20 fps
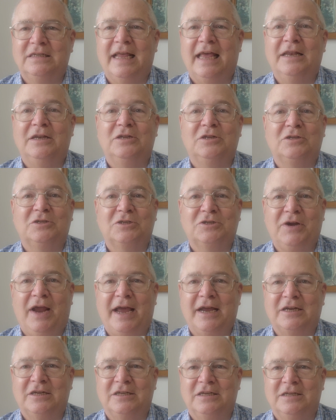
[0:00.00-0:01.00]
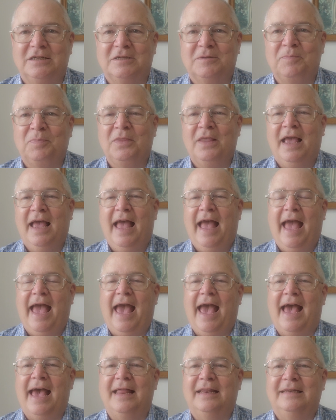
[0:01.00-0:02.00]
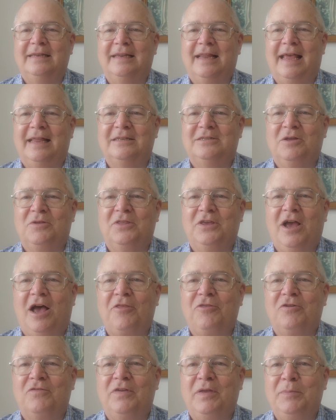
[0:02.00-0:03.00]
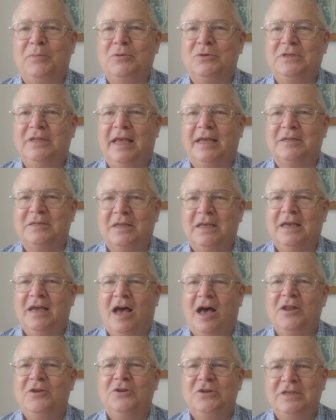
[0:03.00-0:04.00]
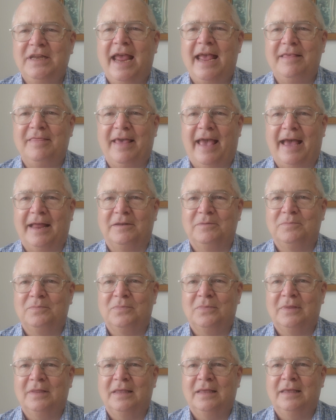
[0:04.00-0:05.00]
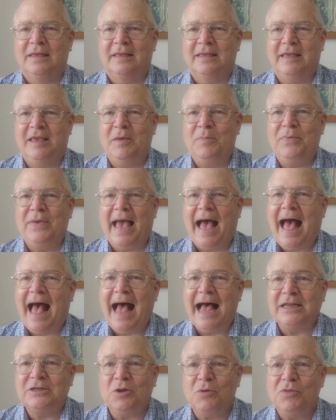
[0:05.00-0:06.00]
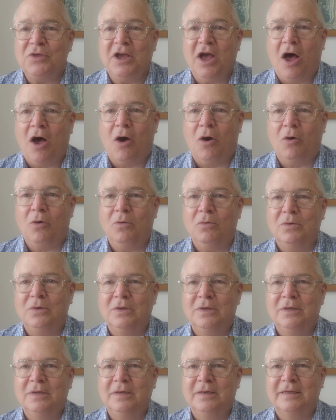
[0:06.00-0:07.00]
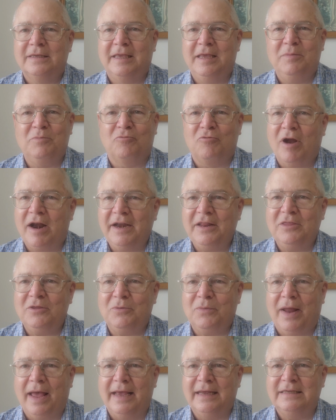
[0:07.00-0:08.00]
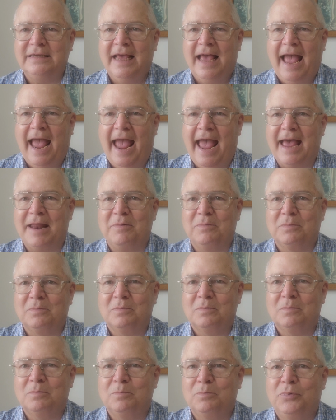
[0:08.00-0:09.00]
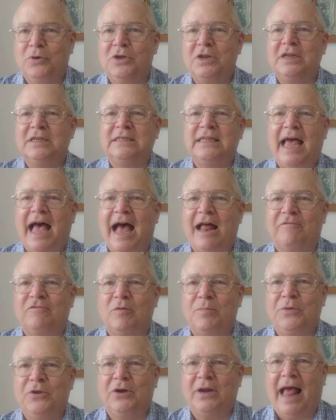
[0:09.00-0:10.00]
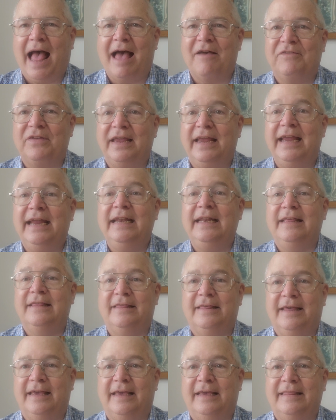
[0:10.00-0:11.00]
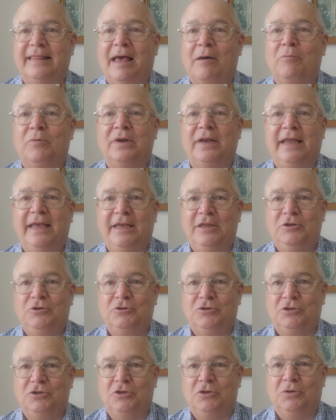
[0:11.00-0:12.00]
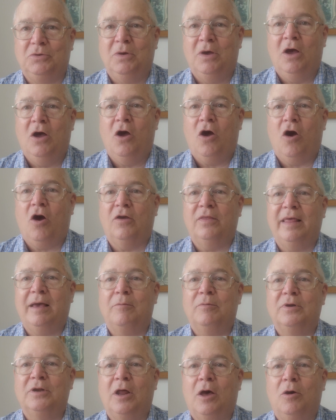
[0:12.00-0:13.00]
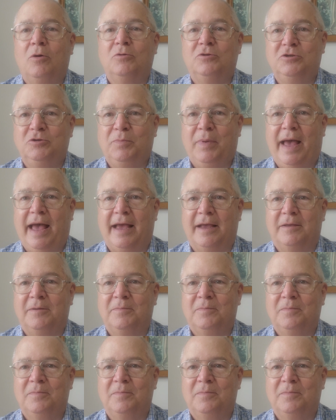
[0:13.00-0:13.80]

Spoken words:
and distractions. And so the author of Hebrews says, understand that. Keep your eyes on the goal, keep running the race, and put aside from your life anything that would hinder you or that would hold you back.